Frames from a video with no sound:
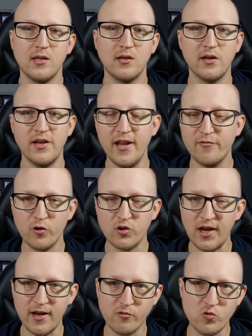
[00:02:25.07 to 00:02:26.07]
network
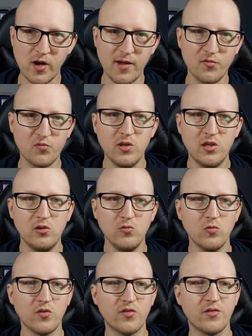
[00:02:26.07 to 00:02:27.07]
diagrams, we
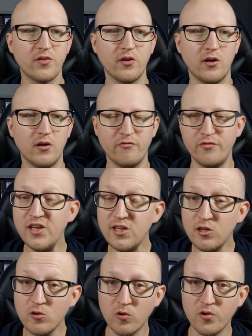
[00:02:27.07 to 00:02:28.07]
use
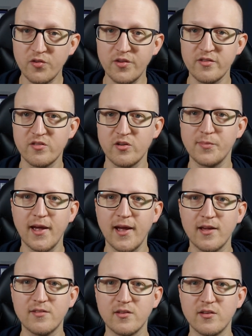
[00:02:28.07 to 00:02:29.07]
videos in some
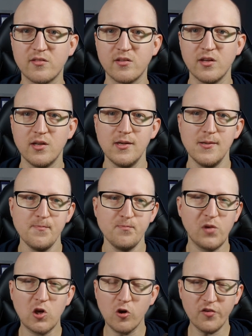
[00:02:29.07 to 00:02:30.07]
cases,
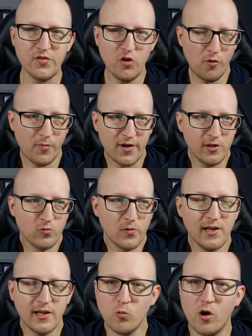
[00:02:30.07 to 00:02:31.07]
because nobody
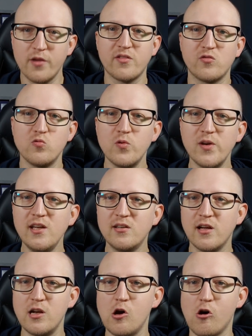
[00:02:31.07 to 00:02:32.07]
really wants to
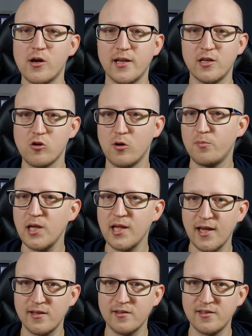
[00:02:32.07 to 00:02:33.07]
read a long and
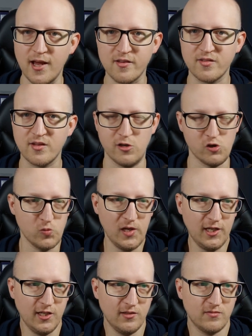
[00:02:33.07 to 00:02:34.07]
complicated text and it
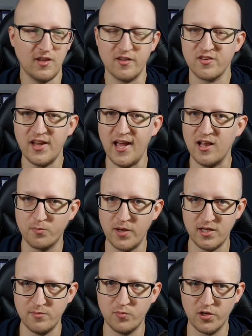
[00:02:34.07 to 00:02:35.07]
really doesn't help
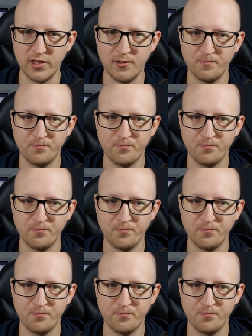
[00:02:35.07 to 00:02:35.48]
anybody.